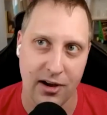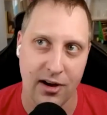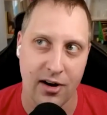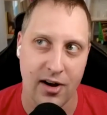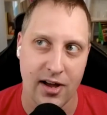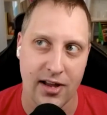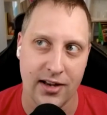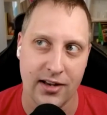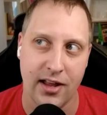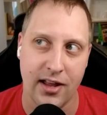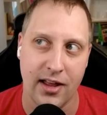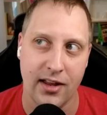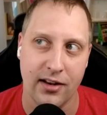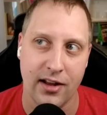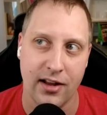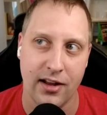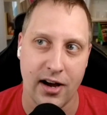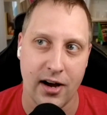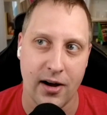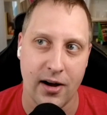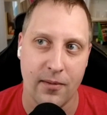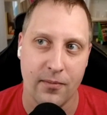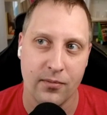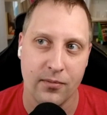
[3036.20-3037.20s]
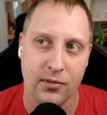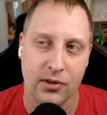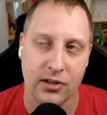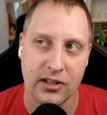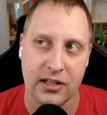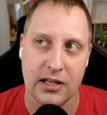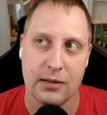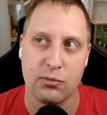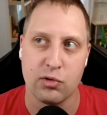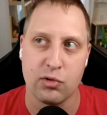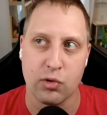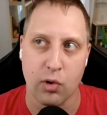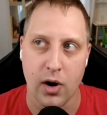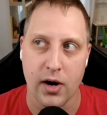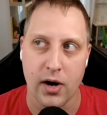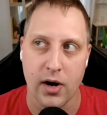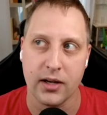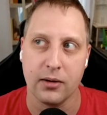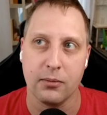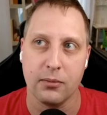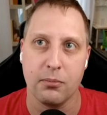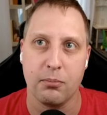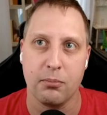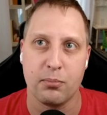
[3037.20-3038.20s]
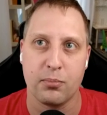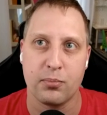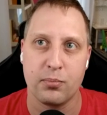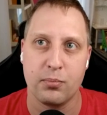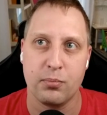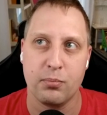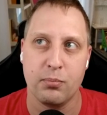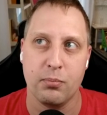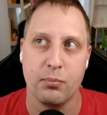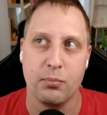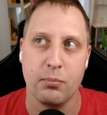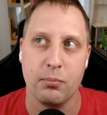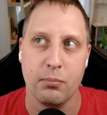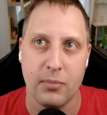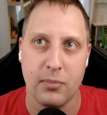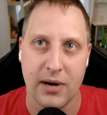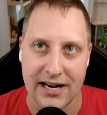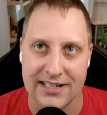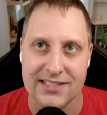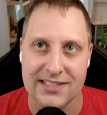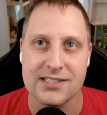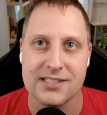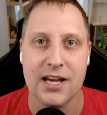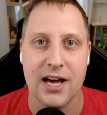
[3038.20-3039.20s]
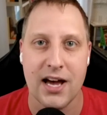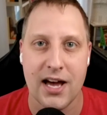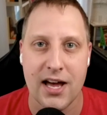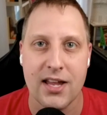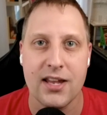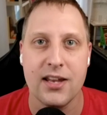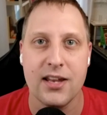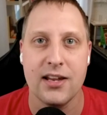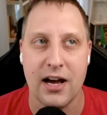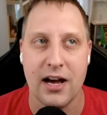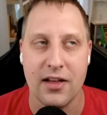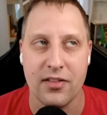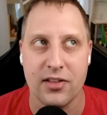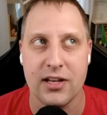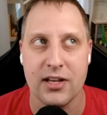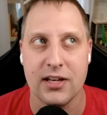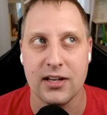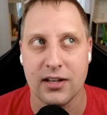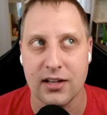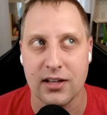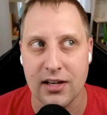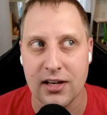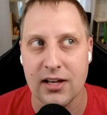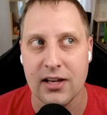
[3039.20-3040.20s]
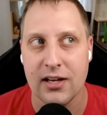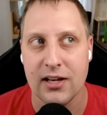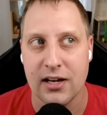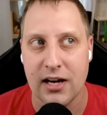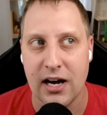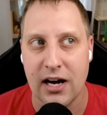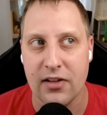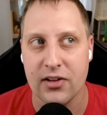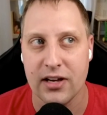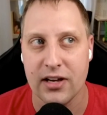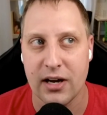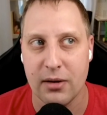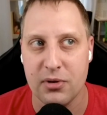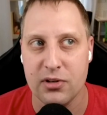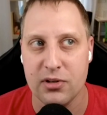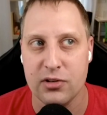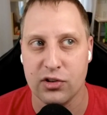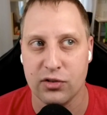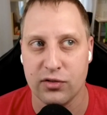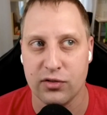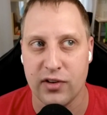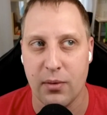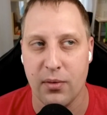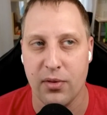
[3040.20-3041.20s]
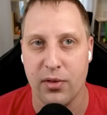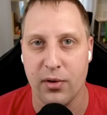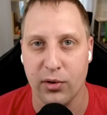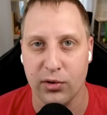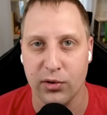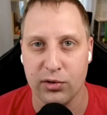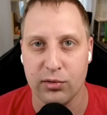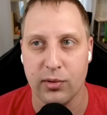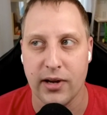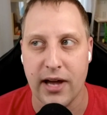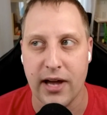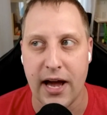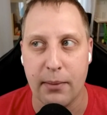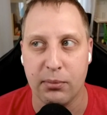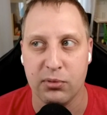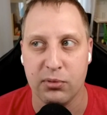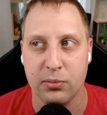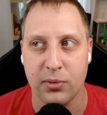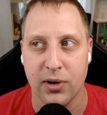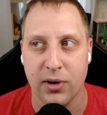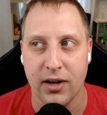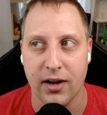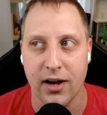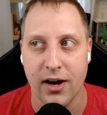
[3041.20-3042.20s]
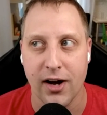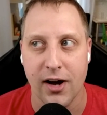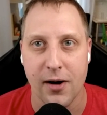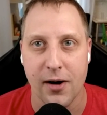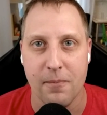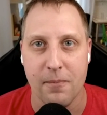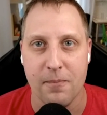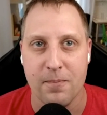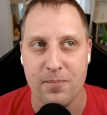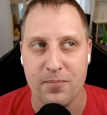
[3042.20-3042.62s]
and then uh, keep mindset. growing mindset. I think I think I'd be just fine with those three apps. But um,